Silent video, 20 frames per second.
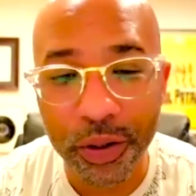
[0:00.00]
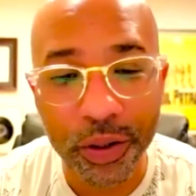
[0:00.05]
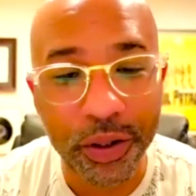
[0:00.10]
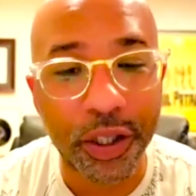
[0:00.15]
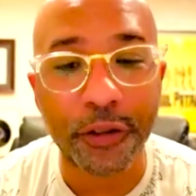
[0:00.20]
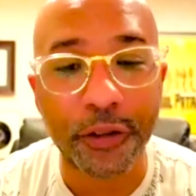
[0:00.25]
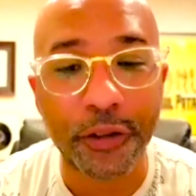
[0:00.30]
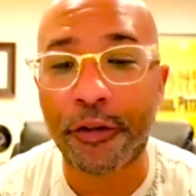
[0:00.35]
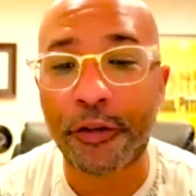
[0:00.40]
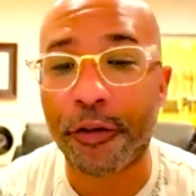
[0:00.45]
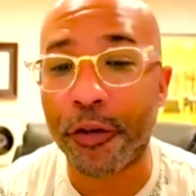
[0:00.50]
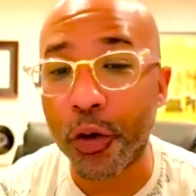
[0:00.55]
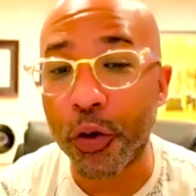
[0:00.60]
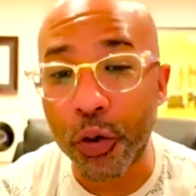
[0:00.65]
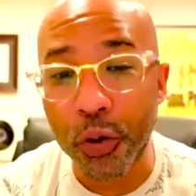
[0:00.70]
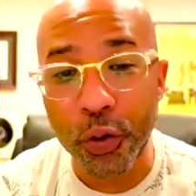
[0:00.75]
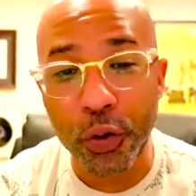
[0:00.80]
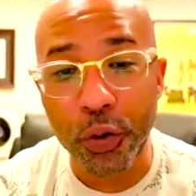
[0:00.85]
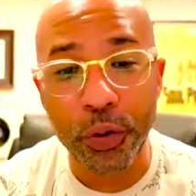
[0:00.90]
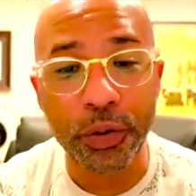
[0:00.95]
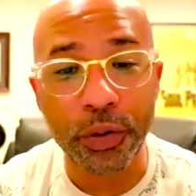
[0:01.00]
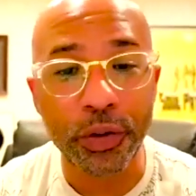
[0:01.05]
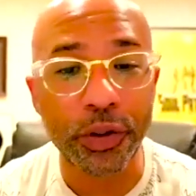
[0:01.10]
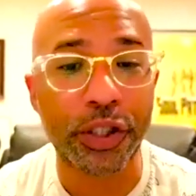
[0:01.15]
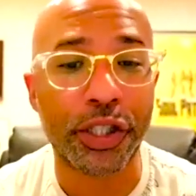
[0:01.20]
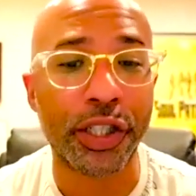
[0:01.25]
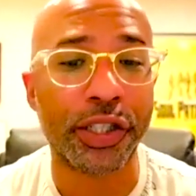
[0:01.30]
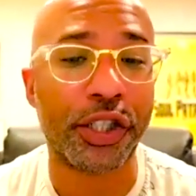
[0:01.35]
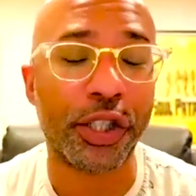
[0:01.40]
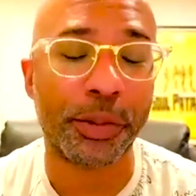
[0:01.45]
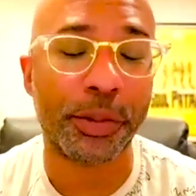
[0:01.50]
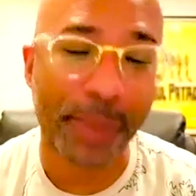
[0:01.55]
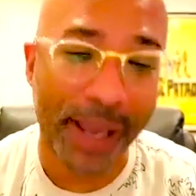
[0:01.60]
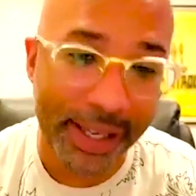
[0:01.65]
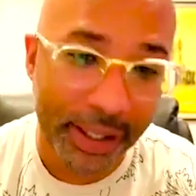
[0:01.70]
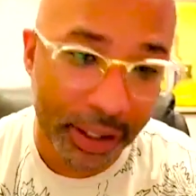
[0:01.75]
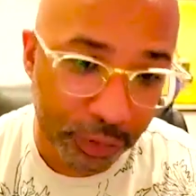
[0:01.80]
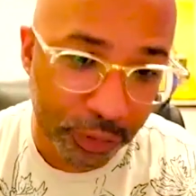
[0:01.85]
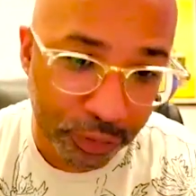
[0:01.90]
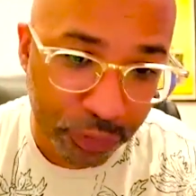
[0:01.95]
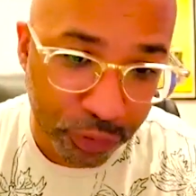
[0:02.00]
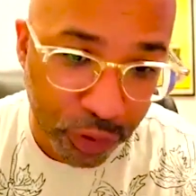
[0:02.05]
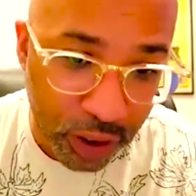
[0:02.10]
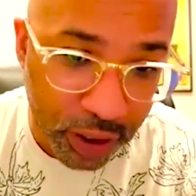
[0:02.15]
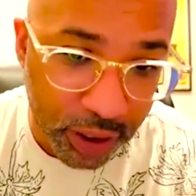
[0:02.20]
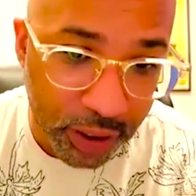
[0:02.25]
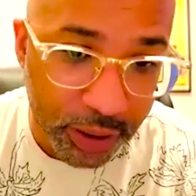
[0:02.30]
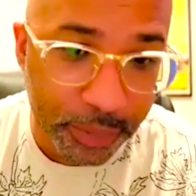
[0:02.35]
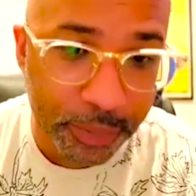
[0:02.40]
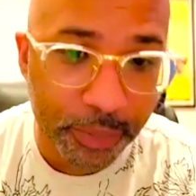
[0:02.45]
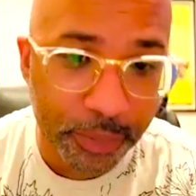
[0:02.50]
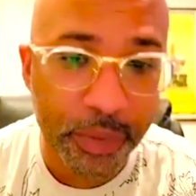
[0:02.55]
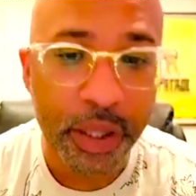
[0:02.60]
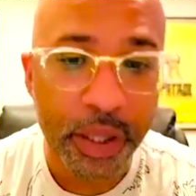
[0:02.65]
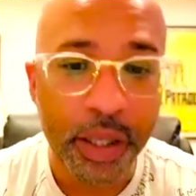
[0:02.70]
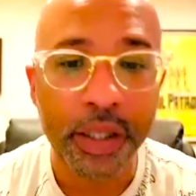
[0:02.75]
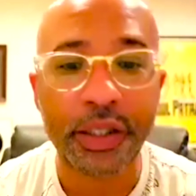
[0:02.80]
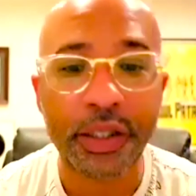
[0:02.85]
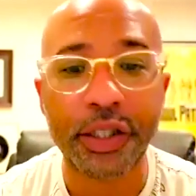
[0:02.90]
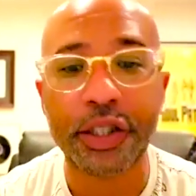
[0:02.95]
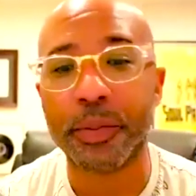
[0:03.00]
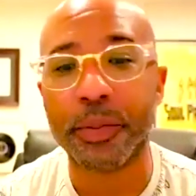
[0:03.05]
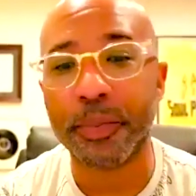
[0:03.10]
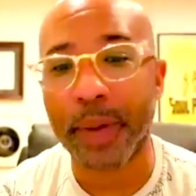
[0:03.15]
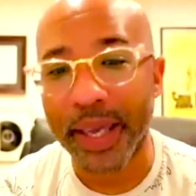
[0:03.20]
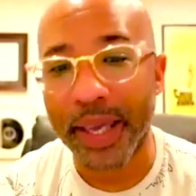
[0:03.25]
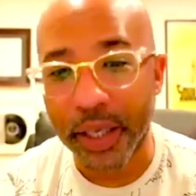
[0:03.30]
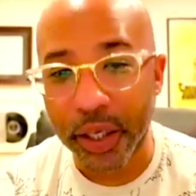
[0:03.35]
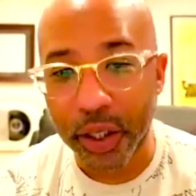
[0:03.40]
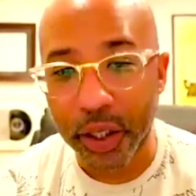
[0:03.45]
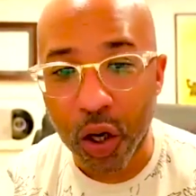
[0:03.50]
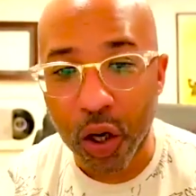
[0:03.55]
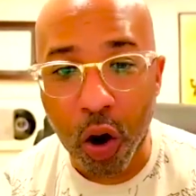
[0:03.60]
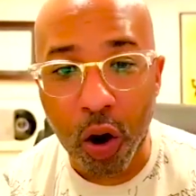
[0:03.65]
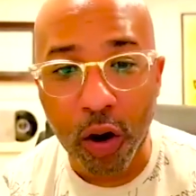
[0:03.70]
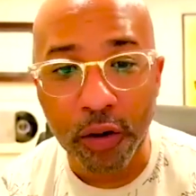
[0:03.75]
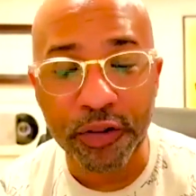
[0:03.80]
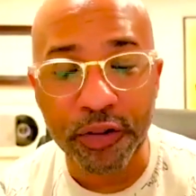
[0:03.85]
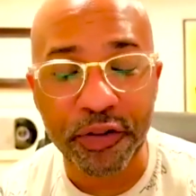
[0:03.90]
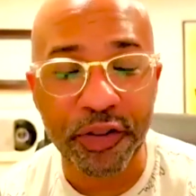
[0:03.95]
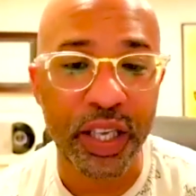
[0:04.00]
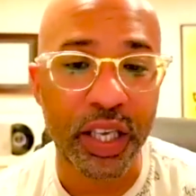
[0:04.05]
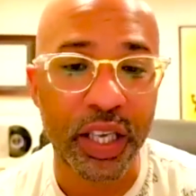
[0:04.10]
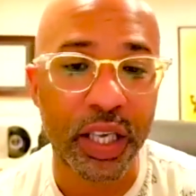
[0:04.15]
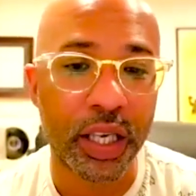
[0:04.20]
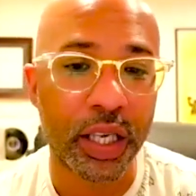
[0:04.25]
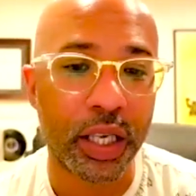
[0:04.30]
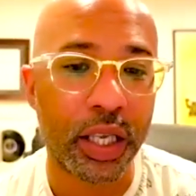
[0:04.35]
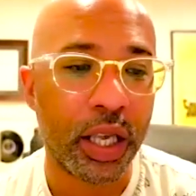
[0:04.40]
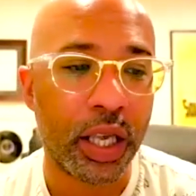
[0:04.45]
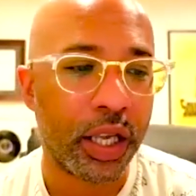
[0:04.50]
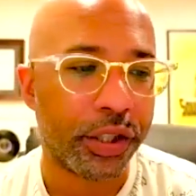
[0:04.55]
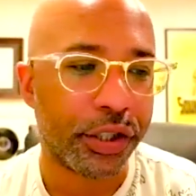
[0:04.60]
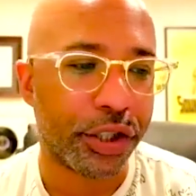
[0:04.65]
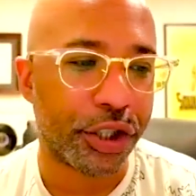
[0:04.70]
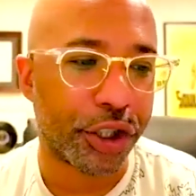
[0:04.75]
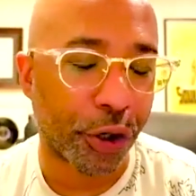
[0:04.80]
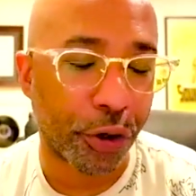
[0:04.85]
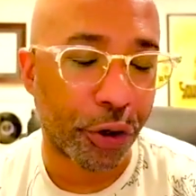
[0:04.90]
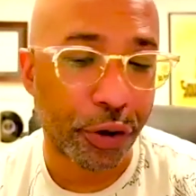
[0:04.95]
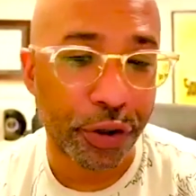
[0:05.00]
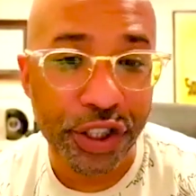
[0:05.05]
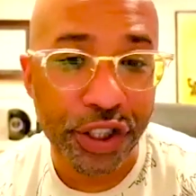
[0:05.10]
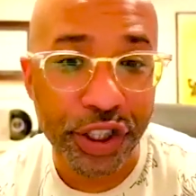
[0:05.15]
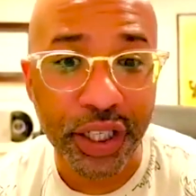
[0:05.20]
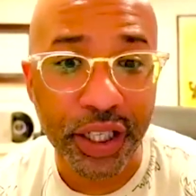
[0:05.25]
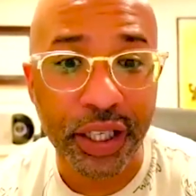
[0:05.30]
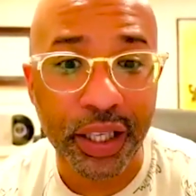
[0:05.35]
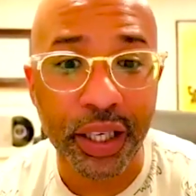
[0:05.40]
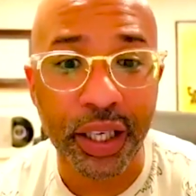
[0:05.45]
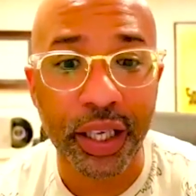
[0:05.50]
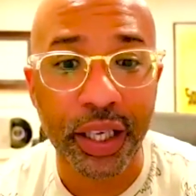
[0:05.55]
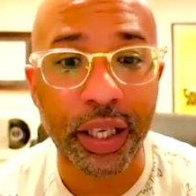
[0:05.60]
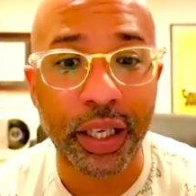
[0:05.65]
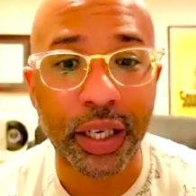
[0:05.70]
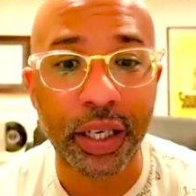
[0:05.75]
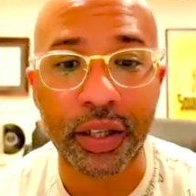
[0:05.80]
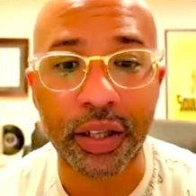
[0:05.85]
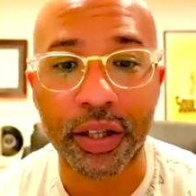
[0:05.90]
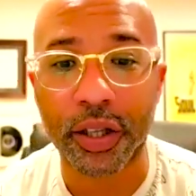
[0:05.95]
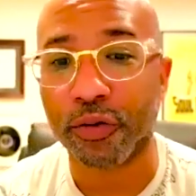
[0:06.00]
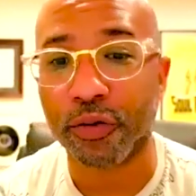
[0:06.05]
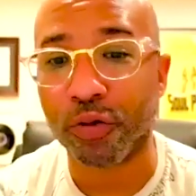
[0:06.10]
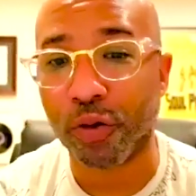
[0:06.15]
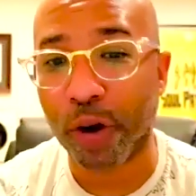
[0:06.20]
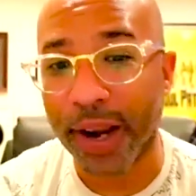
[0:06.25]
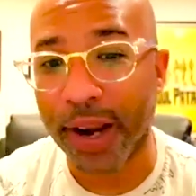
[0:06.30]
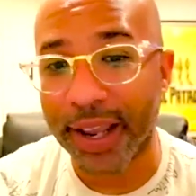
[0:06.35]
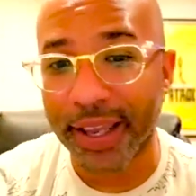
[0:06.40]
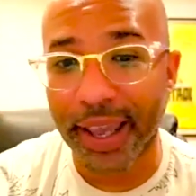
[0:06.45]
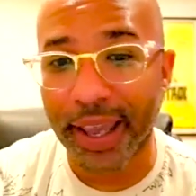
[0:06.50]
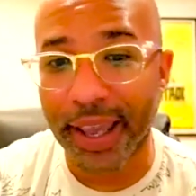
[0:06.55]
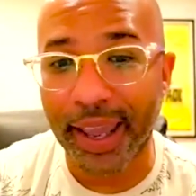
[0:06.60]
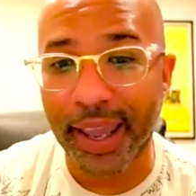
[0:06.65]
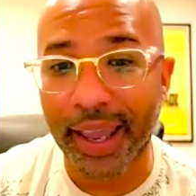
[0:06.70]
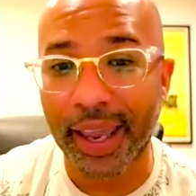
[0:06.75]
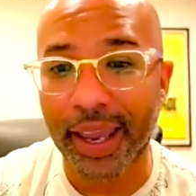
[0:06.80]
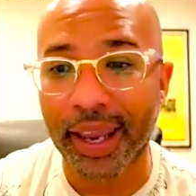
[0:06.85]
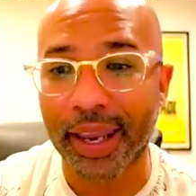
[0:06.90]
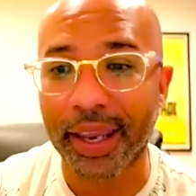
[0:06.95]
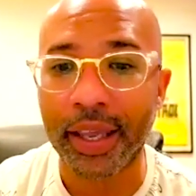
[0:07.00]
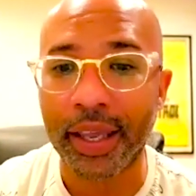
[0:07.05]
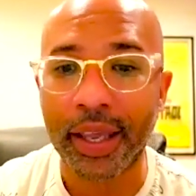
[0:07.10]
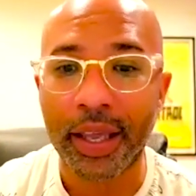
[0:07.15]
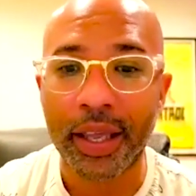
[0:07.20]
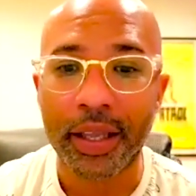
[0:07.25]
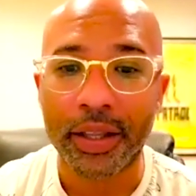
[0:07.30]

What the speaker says: The food, the Jamaican rum, the Jamaican coffee, jerk chicken, the reggae,